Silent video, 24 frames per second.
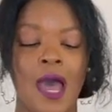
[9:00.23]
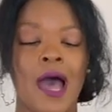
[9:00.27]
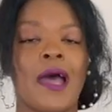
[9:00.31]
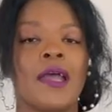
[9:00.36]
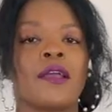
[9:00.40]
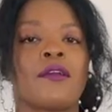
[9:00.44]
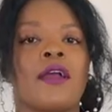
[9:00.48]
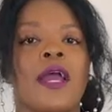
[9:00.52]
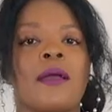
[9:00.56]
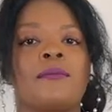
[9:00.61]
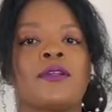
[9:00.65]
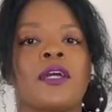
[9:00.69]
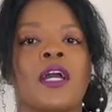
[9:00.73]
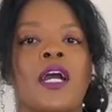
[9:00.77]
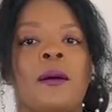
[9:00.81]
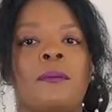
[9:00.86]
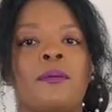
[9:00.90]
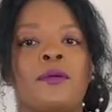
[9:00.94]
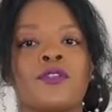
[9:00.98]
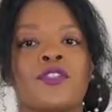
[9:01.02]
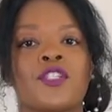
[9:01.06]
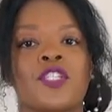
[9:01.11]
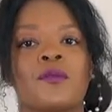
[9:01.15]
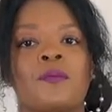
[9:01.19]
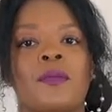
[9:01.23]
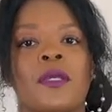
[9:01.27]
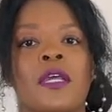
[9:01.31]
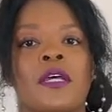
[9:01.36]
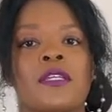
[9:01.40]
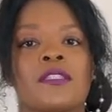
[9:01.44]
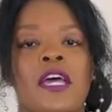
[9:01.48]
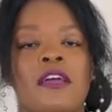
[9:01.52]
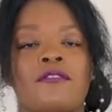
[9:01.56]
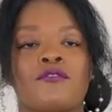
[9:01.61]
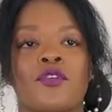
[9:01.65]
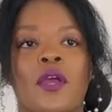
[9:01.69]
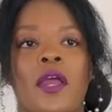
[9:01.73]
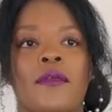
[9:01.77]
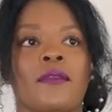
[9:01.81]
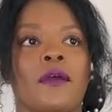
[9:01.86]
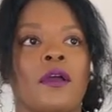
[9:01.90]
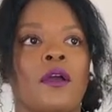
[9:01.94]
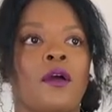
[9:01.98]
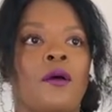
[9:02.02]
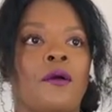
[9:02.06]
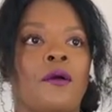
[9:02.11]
I grabbed a couple just because I've tried